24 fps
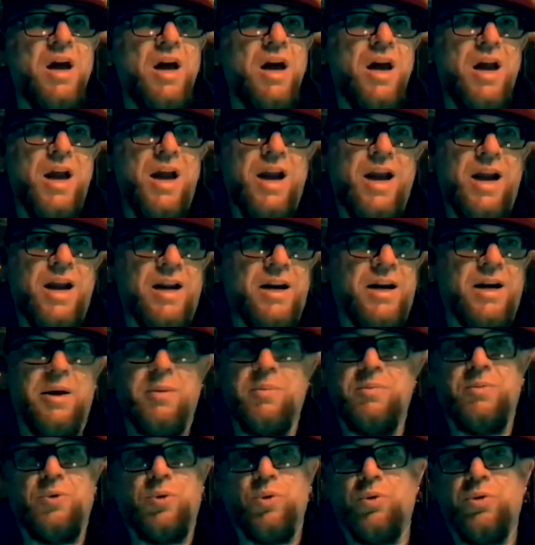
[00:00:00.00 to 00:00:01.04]
and I
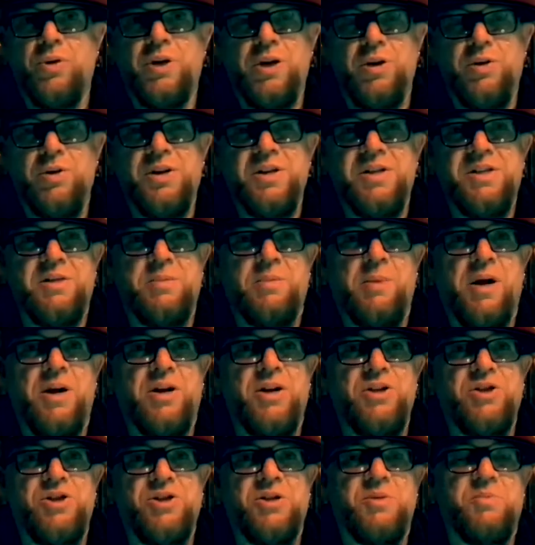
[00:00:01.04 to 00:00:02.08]
grew curious about
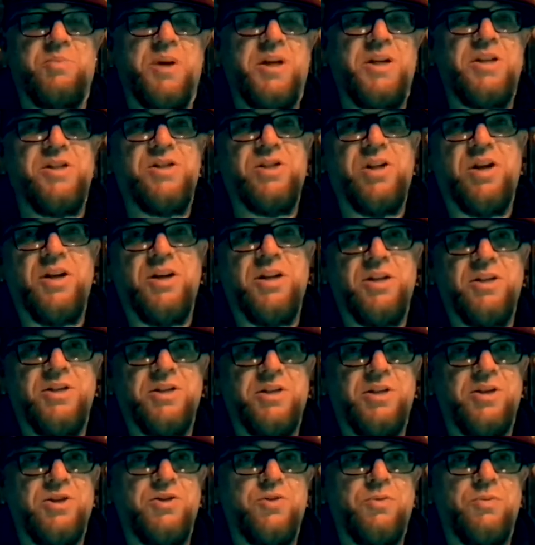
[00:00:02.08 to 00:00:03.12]
it just based on his
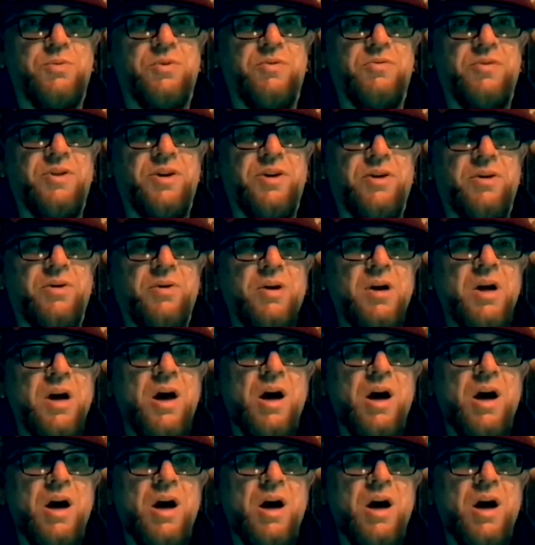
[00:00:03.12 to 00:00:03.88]
initial review.